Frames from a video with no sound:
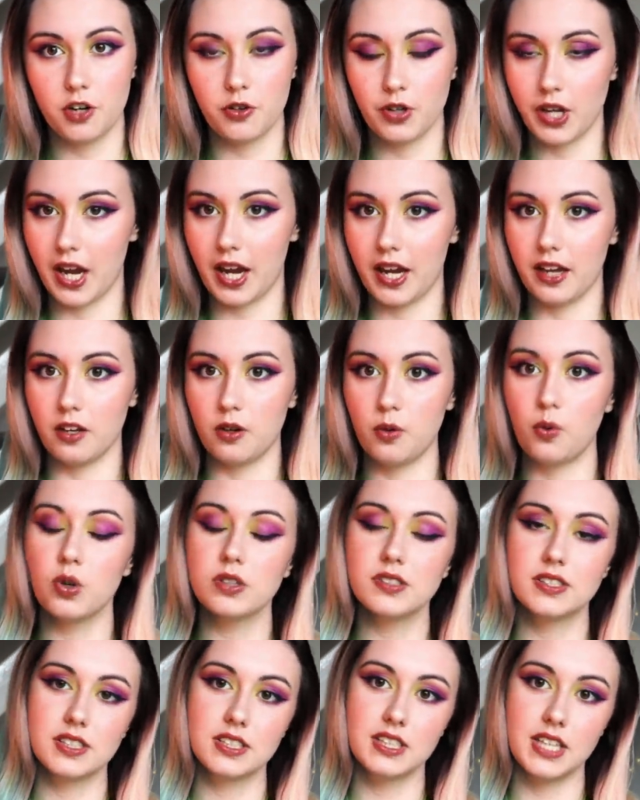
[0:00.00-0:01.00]
okay,
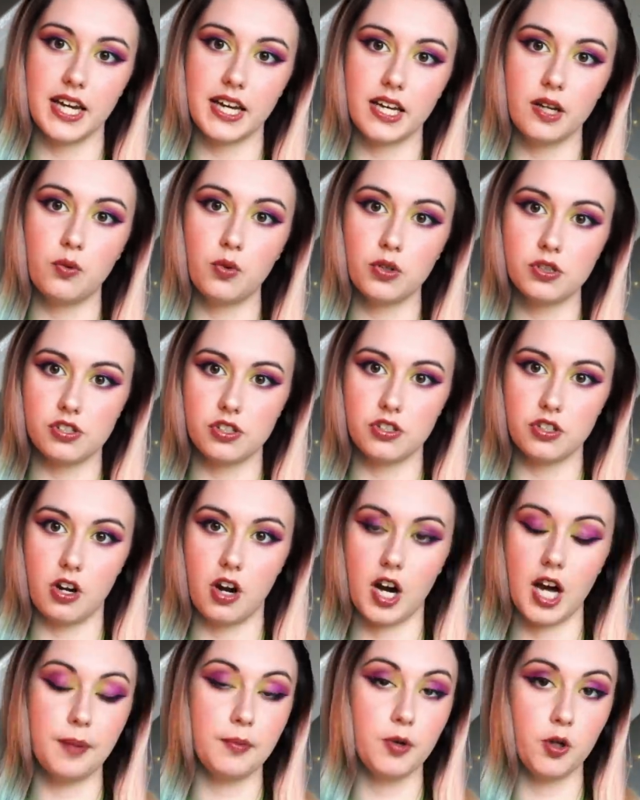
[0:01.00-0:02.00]
what's the date? What's the
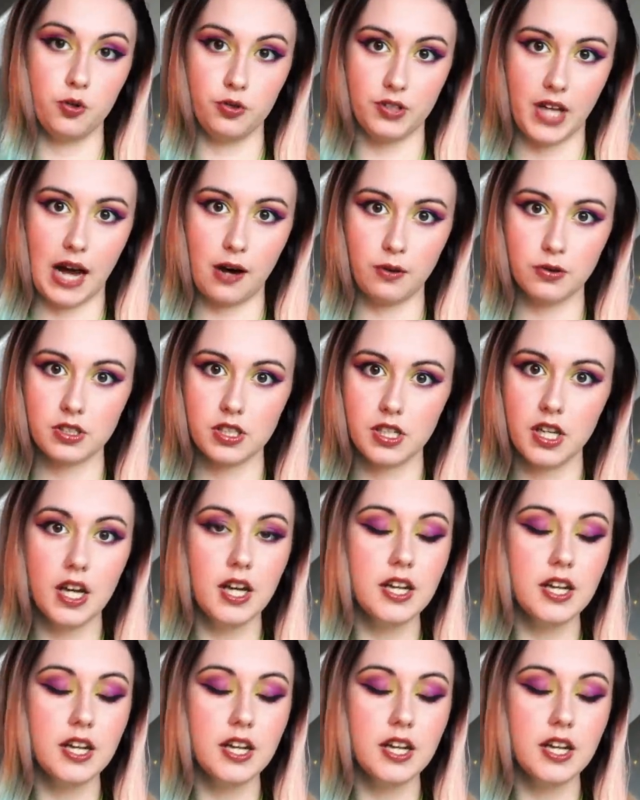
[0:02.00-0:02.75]
time? Who's out?